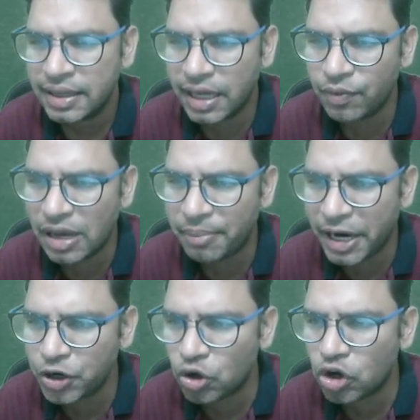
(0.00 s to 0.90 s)
Then we have
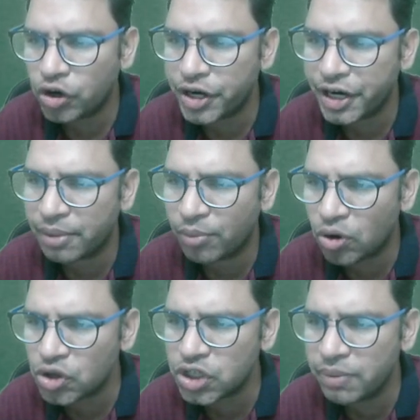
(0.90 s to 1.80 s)
mitochondrion,
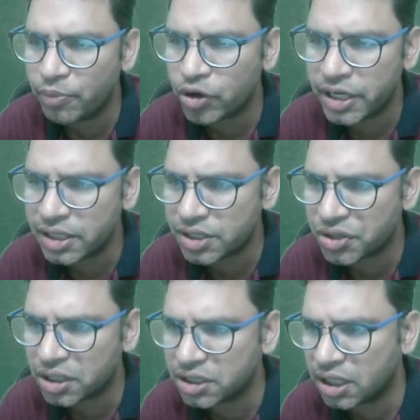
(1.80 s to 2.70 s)
most important
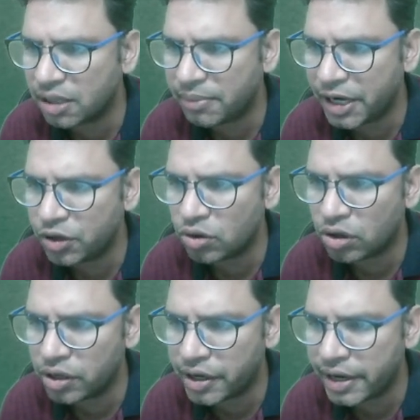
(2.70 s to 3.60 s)
structure,
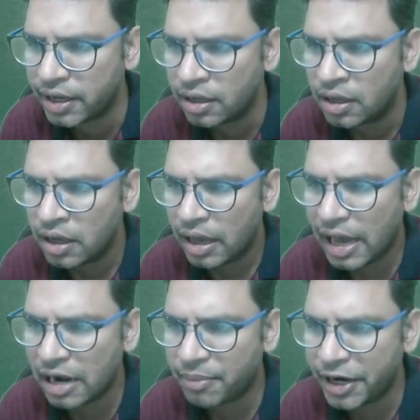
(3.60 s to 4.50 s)
mitochondrion and